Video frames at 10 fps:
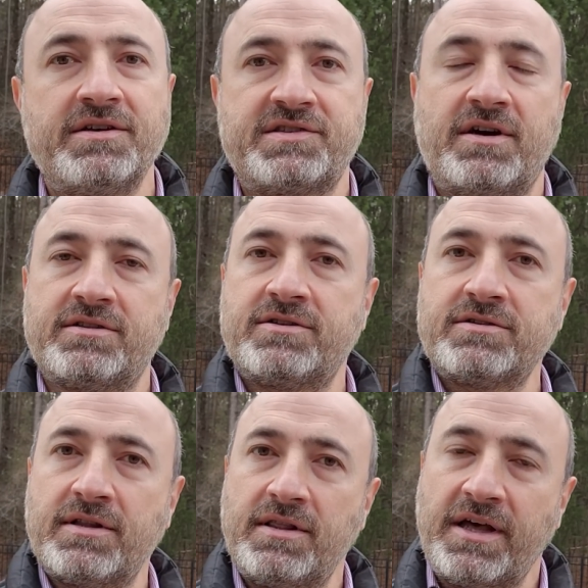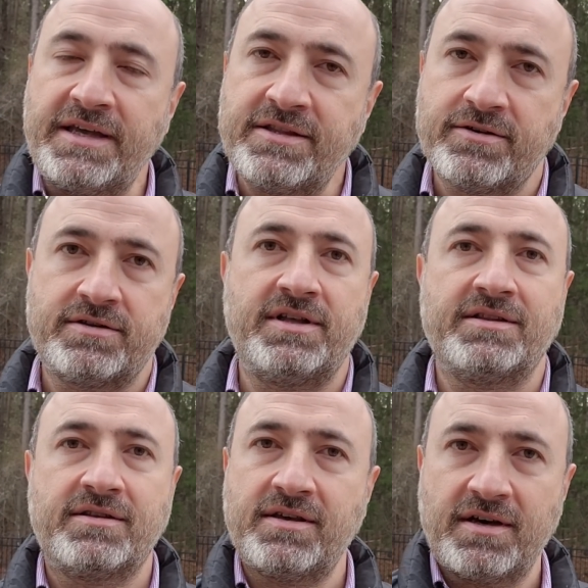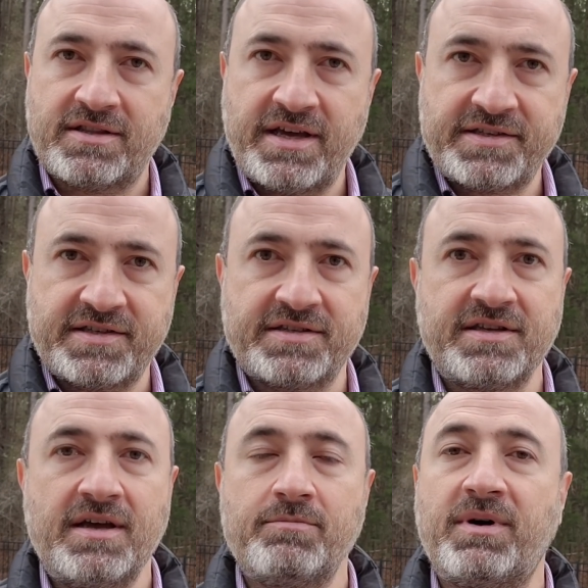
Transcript: started later than Giga Texas,